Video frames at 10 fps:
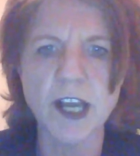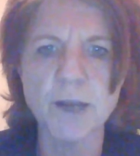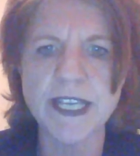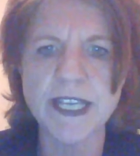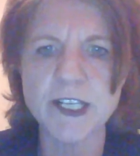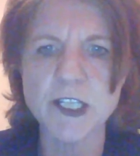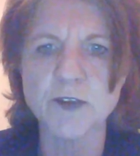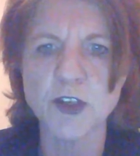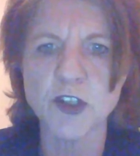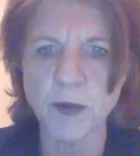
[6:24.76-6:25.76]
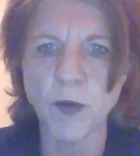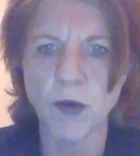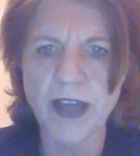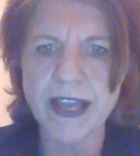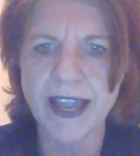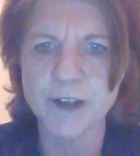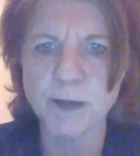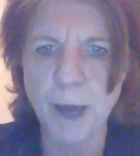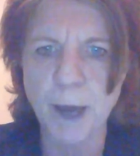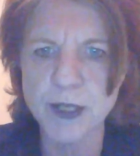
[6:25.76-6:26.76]
or asylum seekers for doing what they
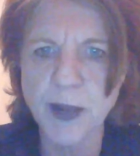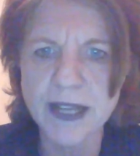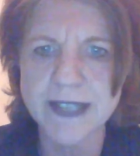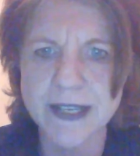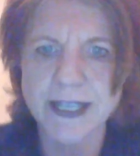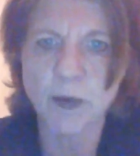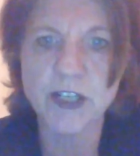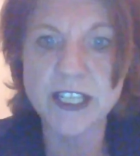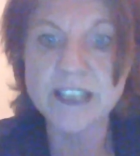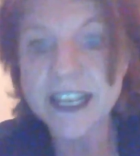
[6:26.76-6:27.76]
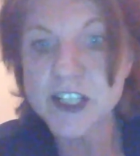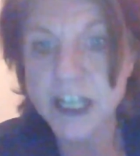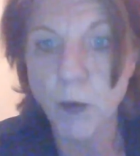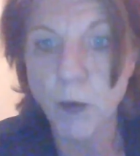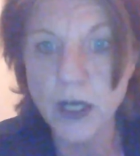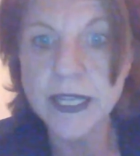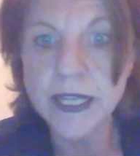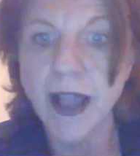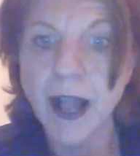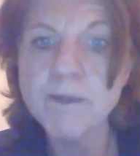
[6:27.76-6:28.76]
can to be able to access it, which is essentially what we're
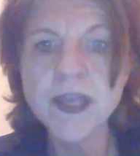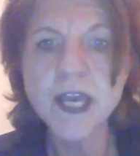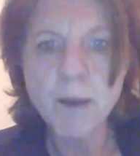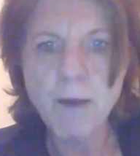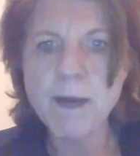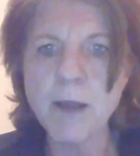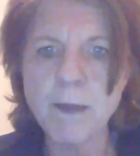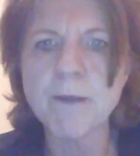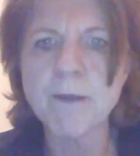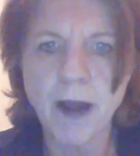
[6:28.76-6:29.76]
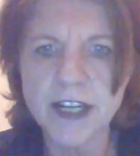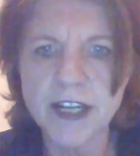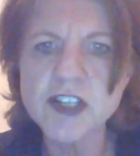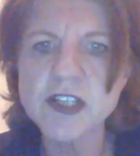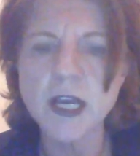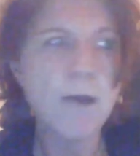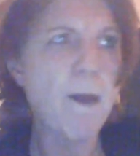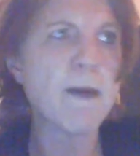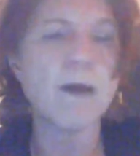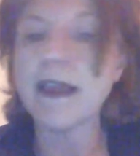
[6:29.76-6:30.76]
looking at. People are being punished,
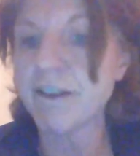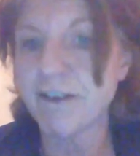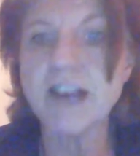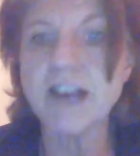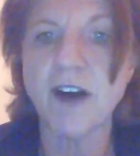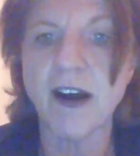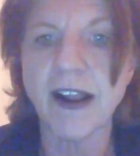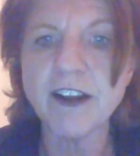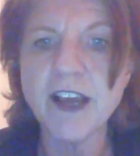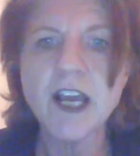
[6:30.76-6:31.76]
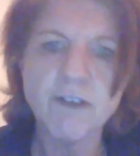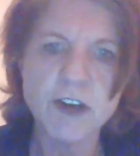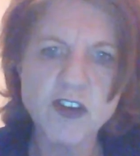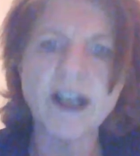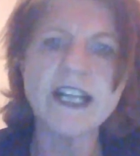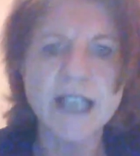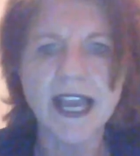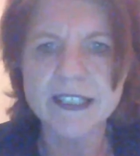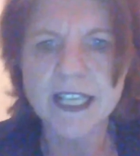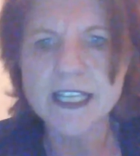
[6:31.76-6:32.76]
people are being vilified for trying
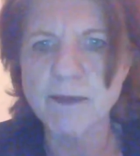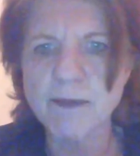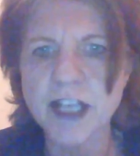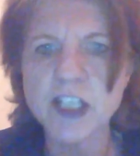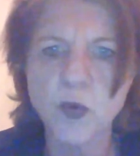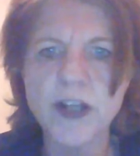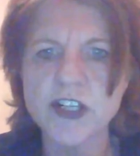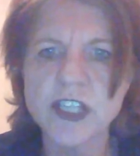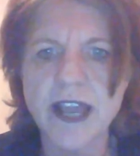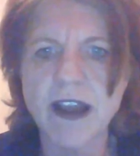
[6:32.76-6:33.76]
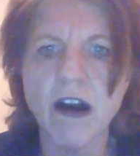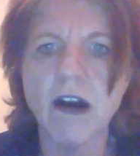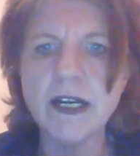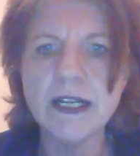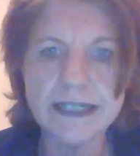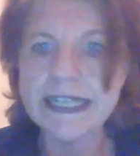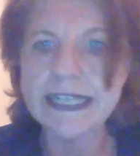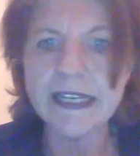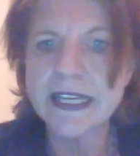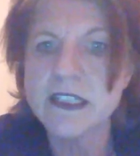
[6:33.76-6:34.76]
to access something to which they are
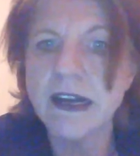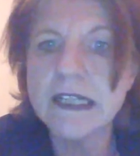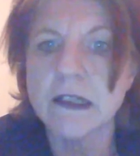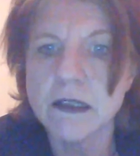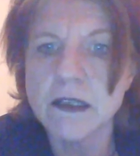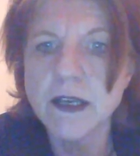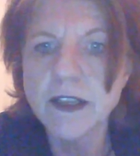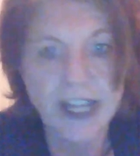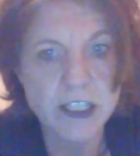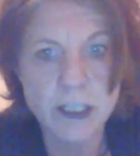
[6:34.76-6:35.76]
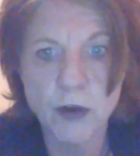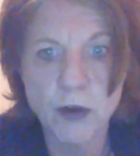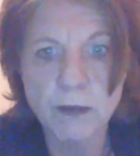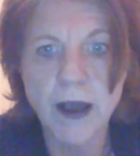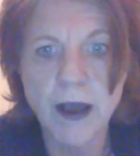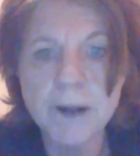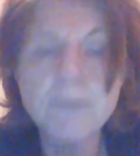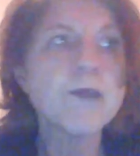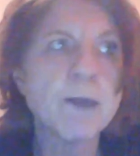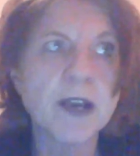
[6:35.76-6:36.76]
legally entitled. That's the bottom
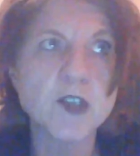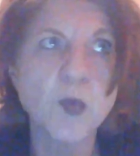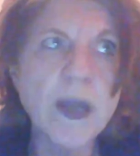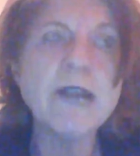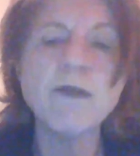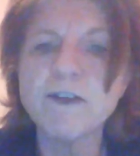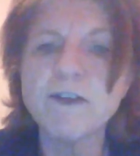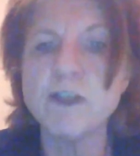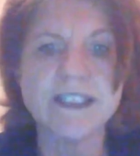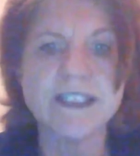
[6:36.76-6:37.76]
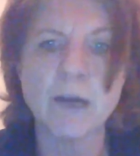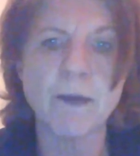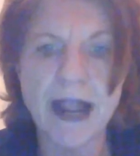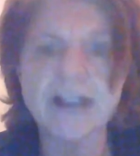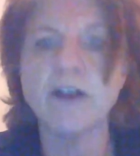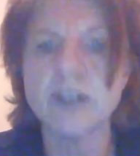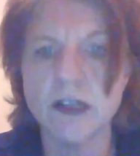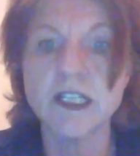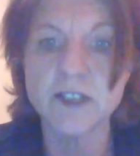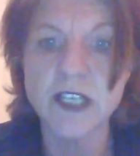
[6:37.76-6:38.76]
line, because we refuse to set up any
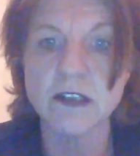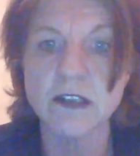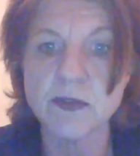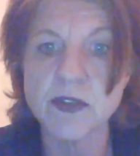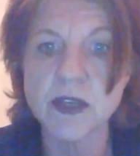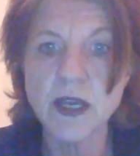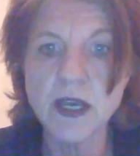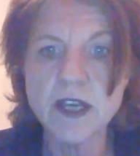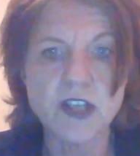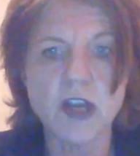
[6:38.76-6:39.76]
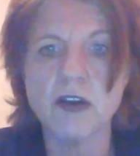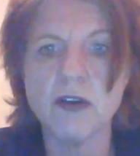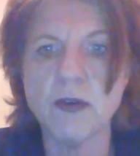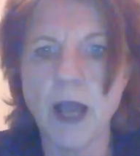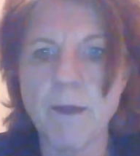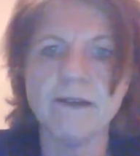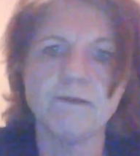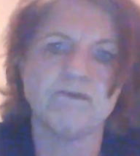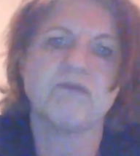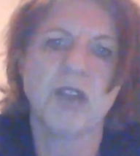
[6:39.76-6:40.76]
alternative system. So, I
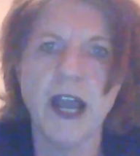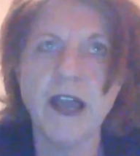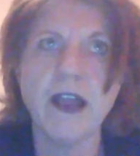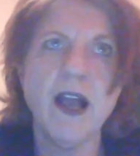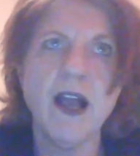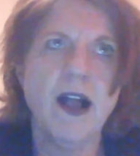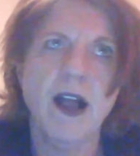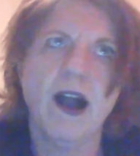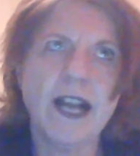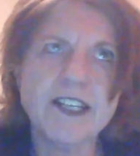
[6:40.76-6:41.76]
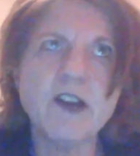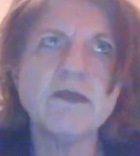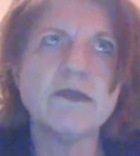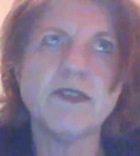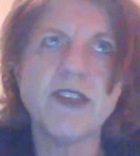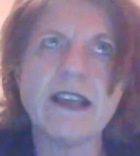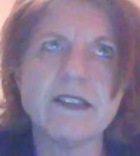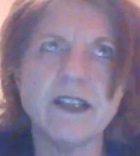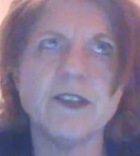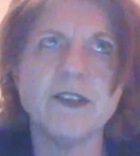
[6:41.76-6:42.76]
mean, I don't
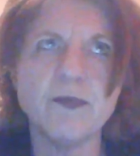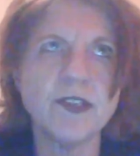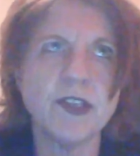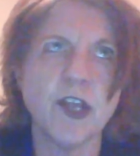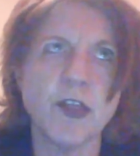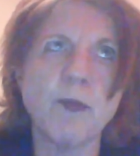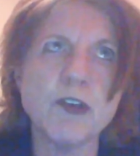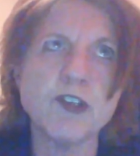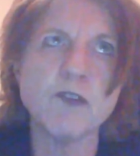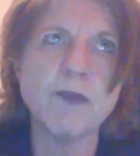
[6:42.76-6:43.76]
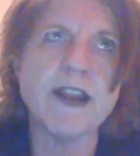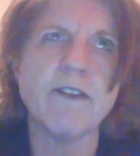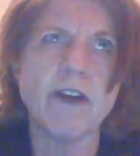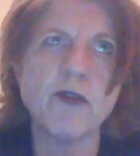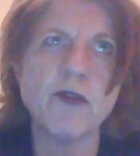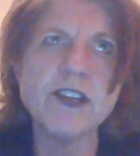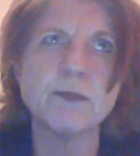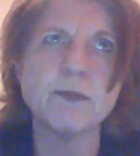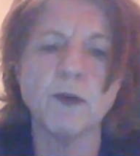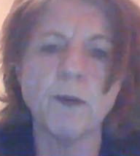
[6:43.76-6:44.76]
think that, you know, the points you made are very
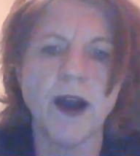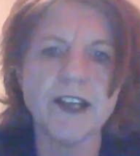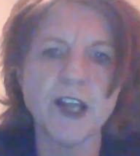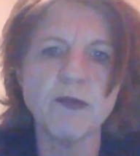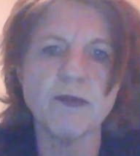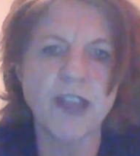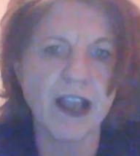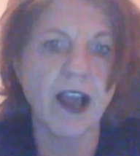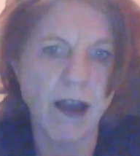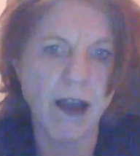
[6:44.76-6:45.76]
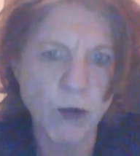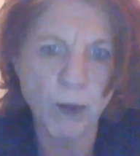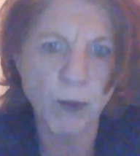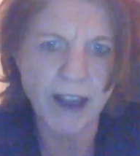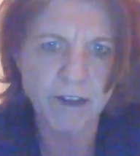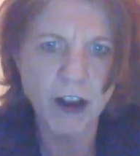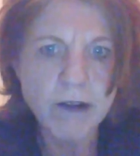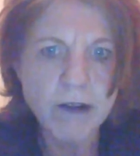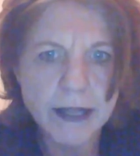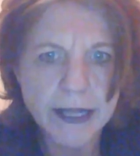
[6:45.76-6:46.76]
reasonable, but I don't think I like what we have
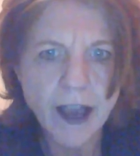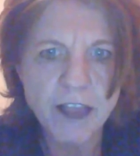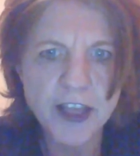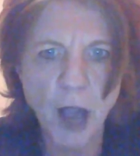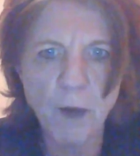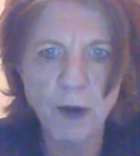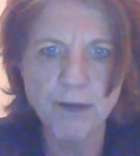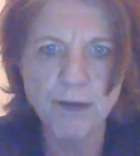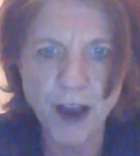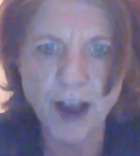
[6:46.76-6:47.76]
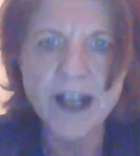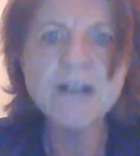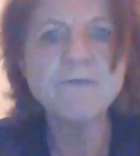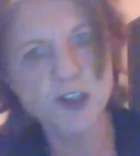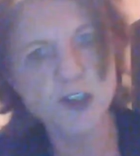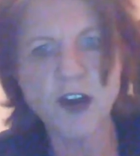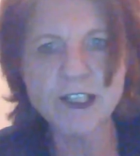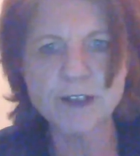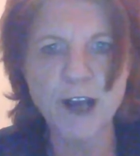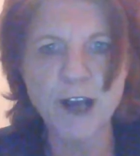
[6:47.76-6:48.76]
currently. I think I would prefer to
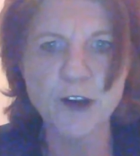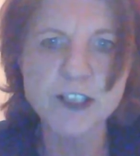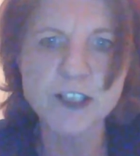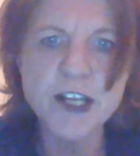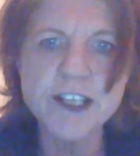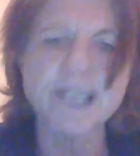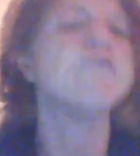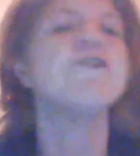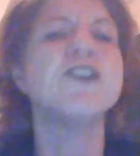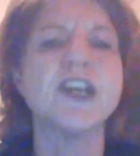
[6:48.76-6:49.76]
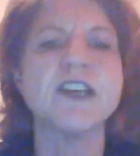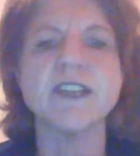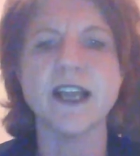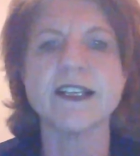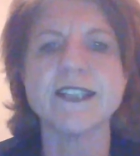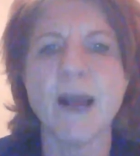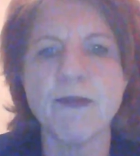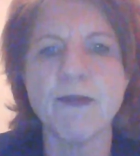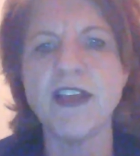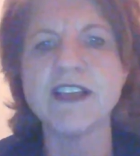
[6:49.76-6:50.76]
try to find an alternative than just
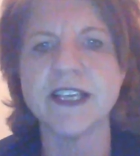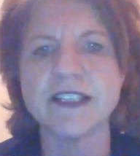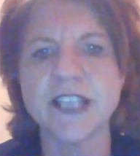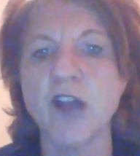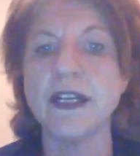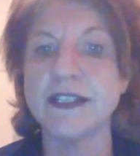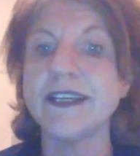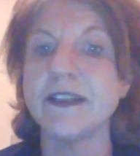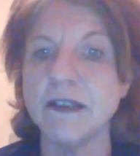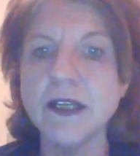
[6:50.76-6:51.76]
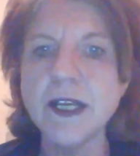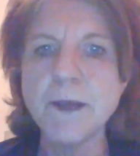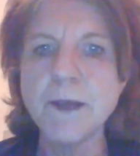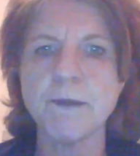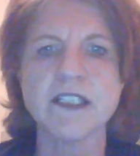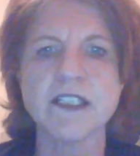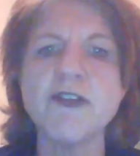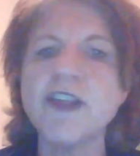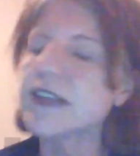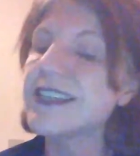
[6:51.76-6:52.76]
accept that this is the only deal, because I
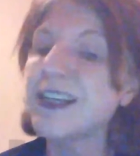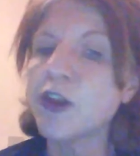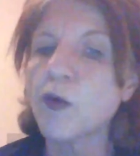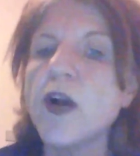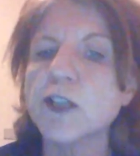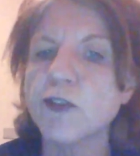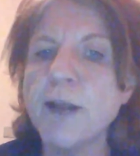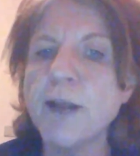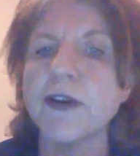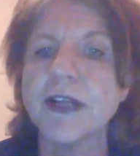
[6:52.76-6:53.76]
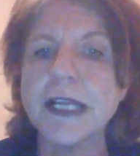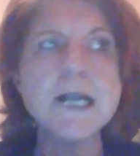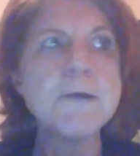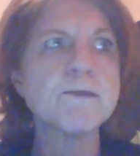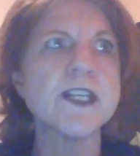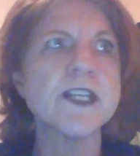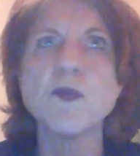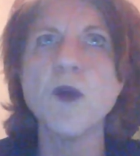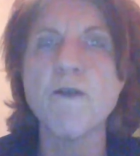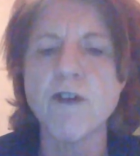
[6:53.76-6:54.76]
don't think it's a deal that works for anybody. It
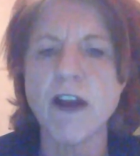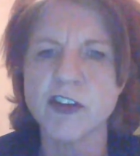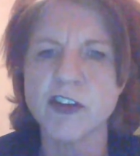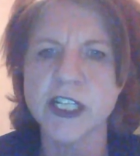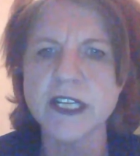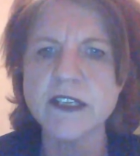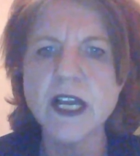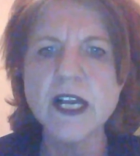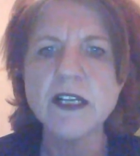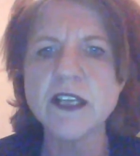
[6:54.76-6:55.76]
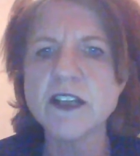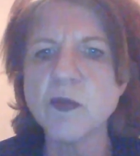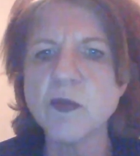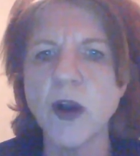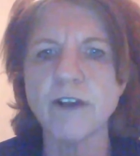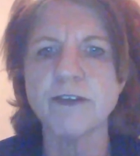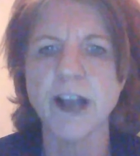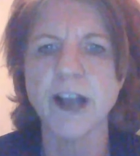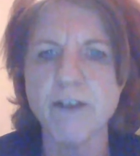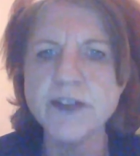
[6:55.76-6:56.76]
doesn't work for refugees, doesn't work
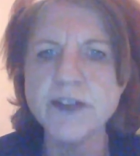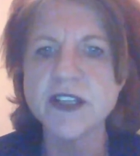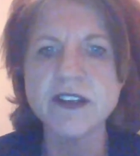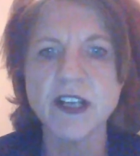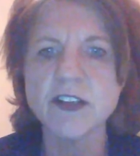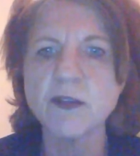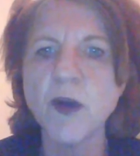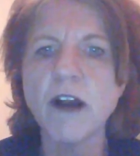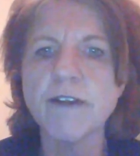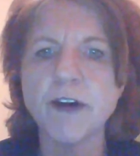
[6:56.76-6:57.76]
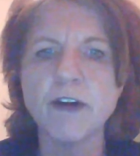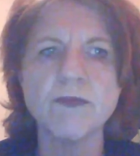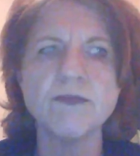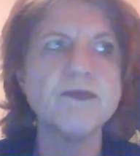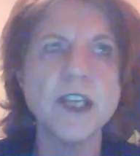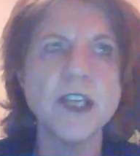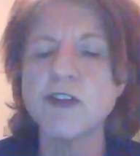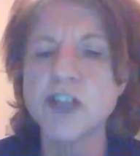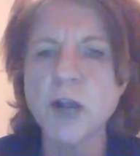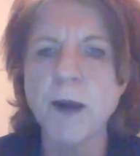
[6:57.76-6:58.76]
for governments, and doesn't work for, you
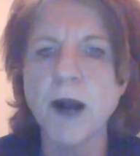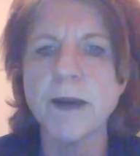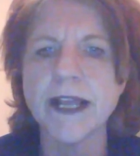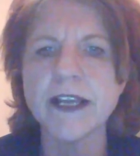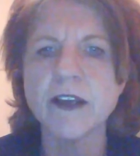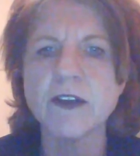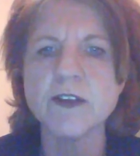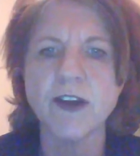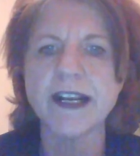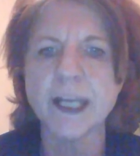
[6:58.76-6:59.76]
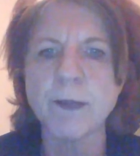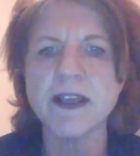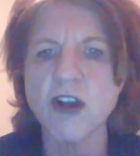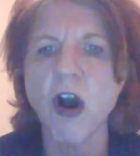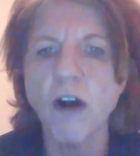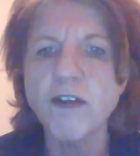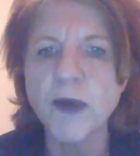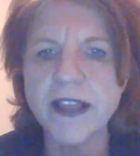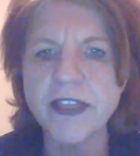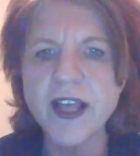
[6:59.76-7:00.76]
know, Joe Public, who's frankly pissed
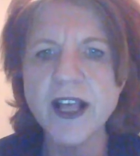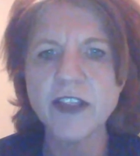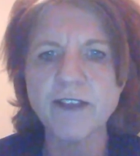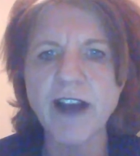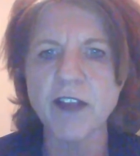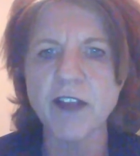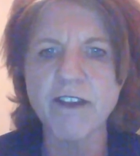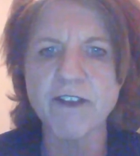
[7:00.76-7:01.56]
off with the fact that